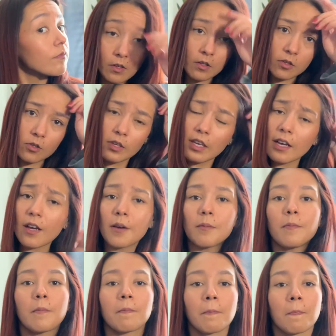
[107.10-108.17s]
So yeah,
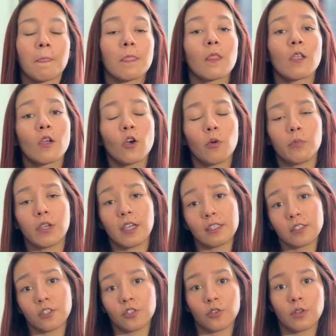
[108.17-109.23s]
hope you guys
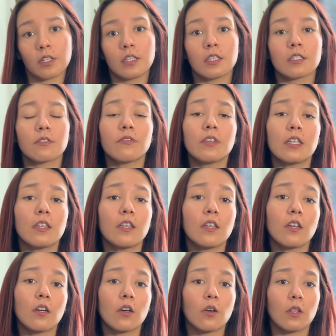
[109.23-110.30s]
enjoyed this
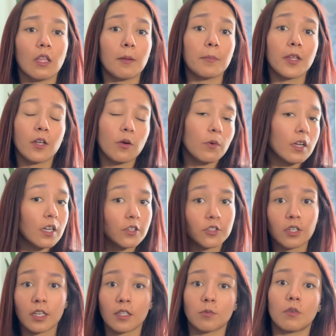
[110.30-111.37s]
video. Let me know what else you
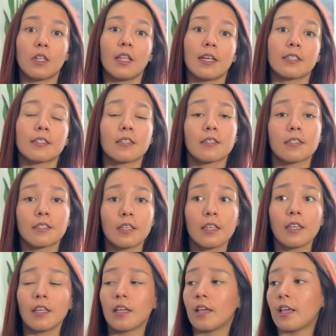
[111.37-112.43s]
guys would like to
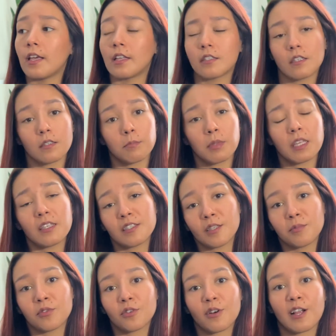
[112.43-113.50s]
see, and just please
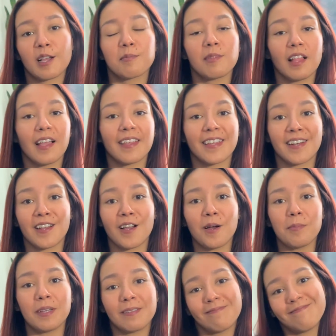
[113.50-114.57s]
subscribe, like, and
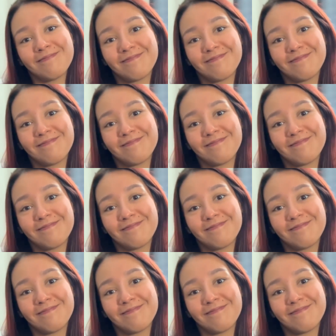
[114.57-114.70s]
comment.